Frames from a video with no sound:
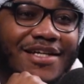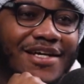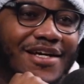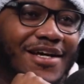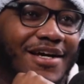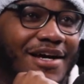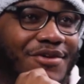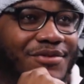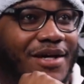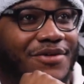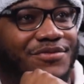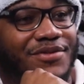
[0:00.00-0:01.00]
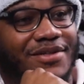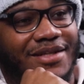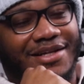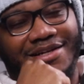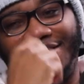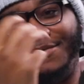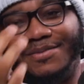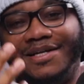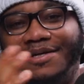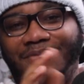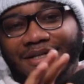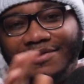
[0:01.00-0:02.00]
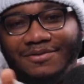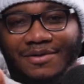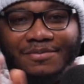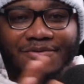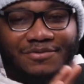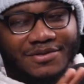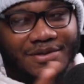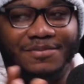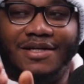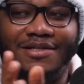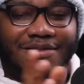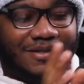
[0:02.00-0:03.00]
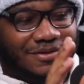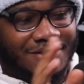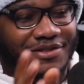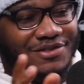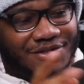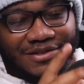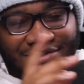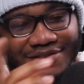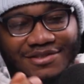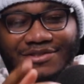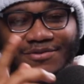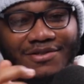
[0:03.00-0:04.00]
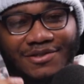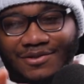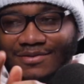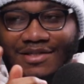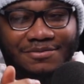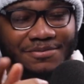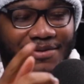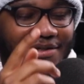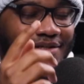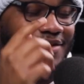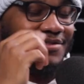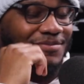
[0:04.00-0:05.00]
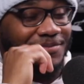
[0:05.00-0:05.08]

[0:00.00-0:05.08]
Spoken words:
that, I'm not gonna turn this into one of those type of podcasts.